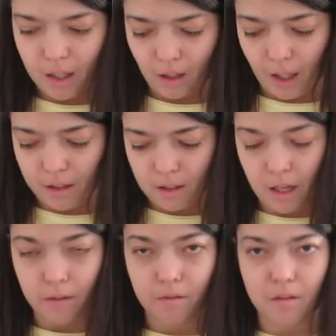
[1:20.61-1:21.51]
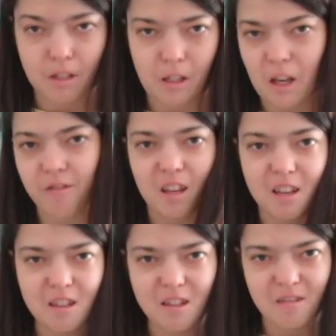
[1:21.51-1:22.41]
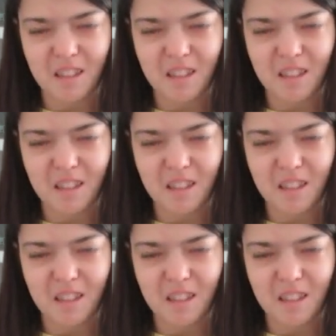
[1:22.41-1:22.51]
That sounds devious.